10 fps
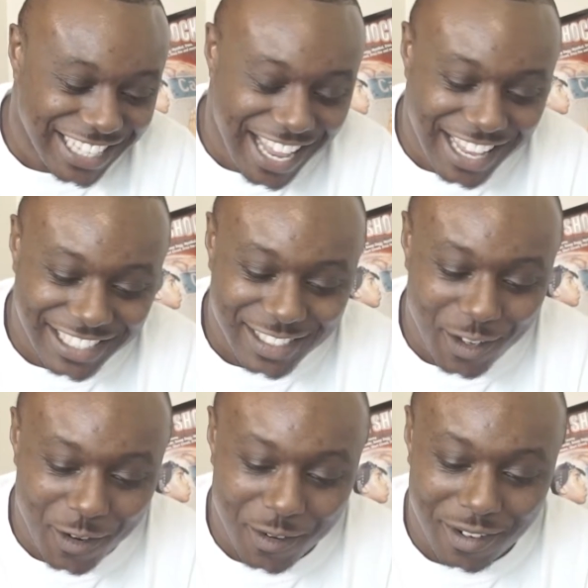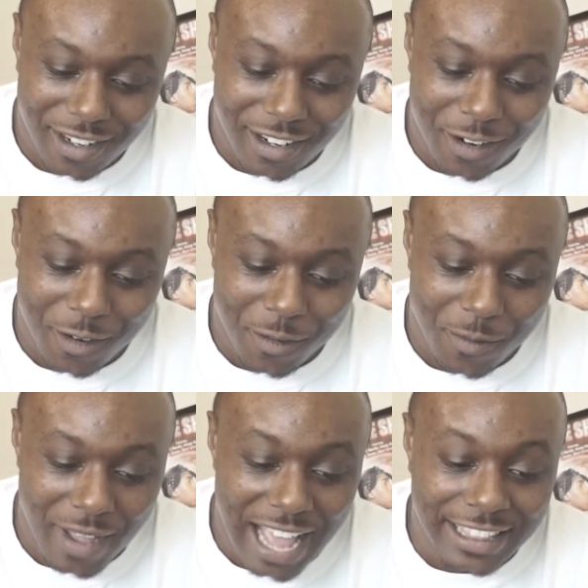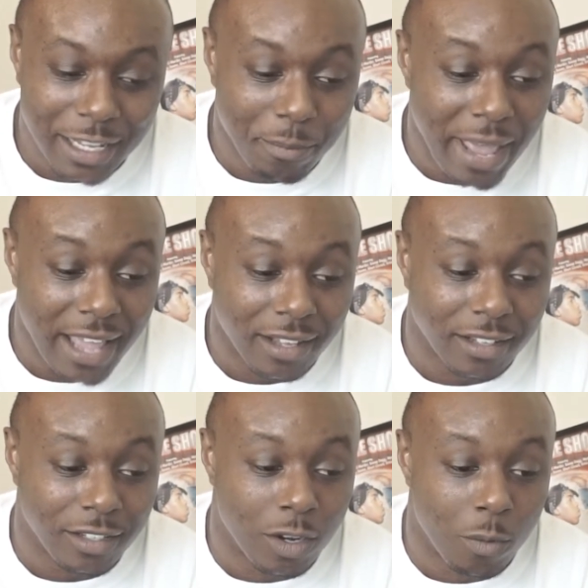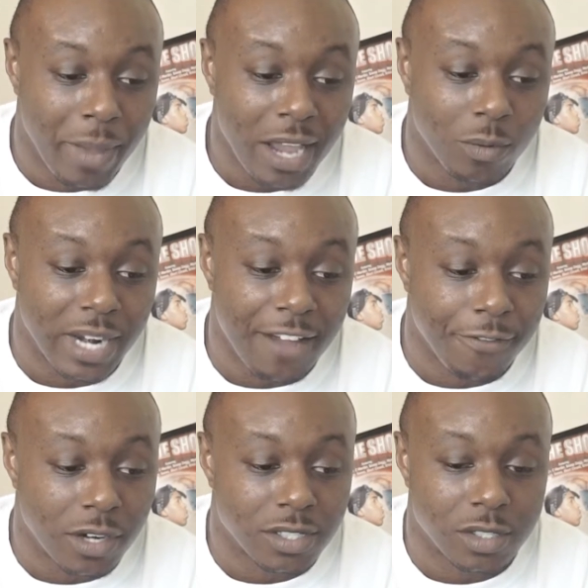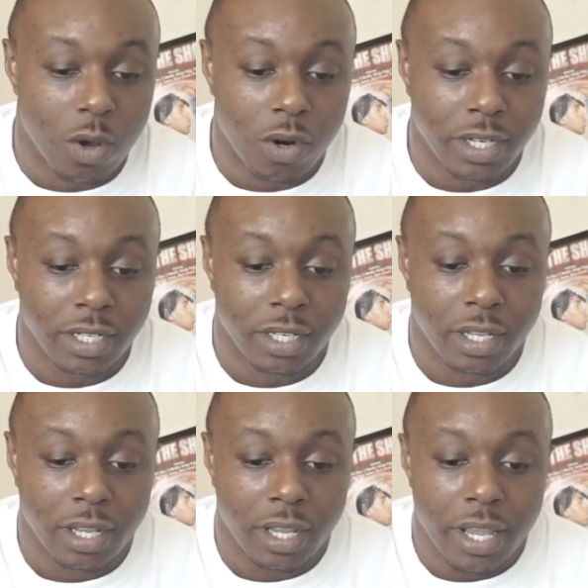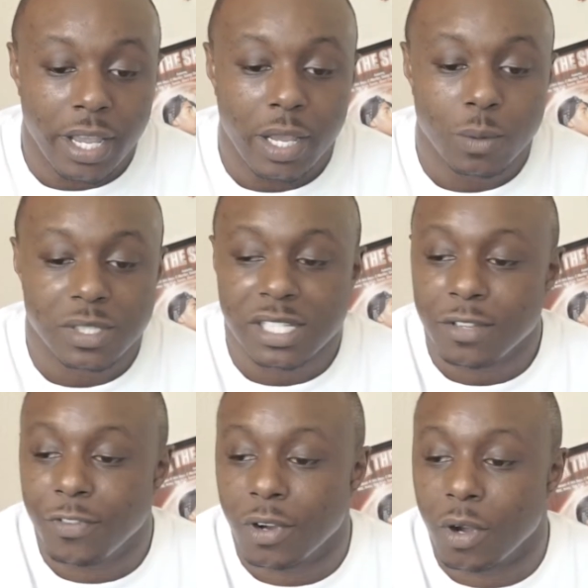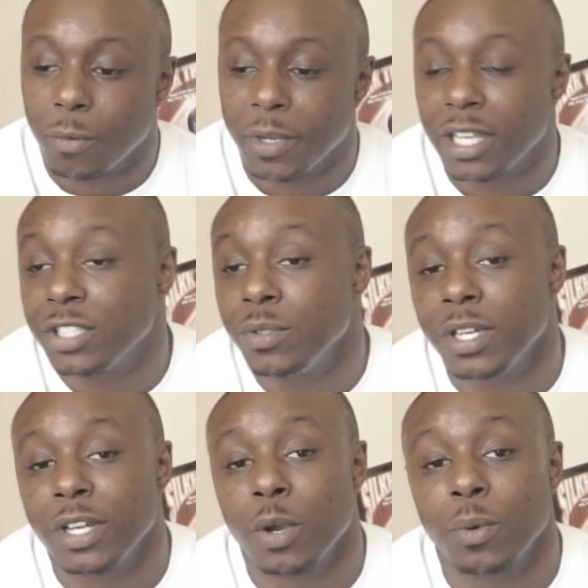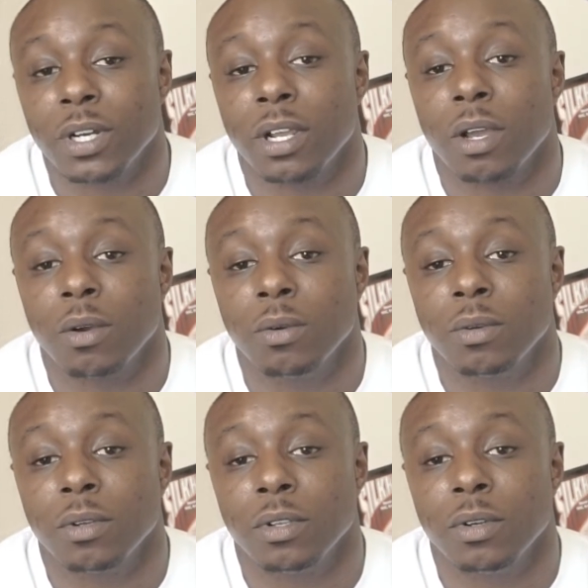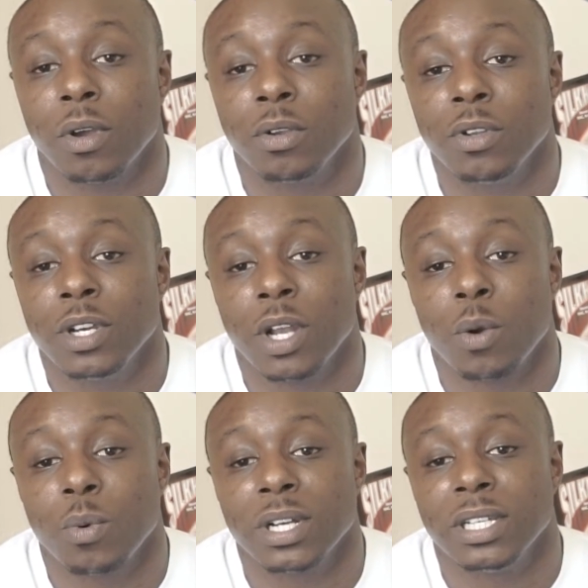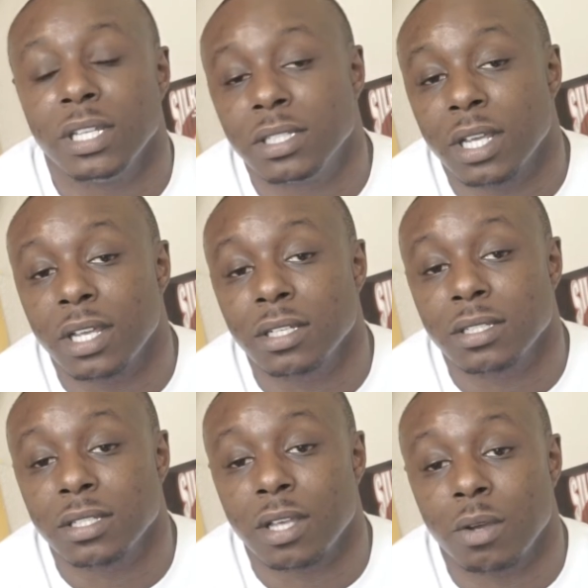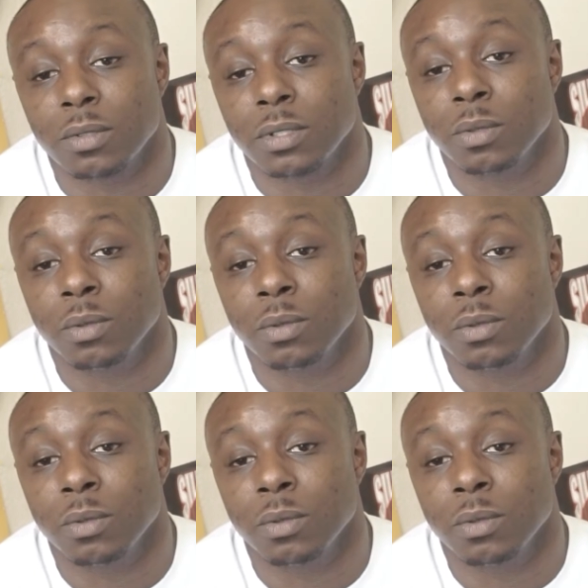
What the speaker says: Yeah, so, I think back when I first started, it was difficult because you didn't know where to go. Mm-hmm. You know, you didn't know what DJs to talk to.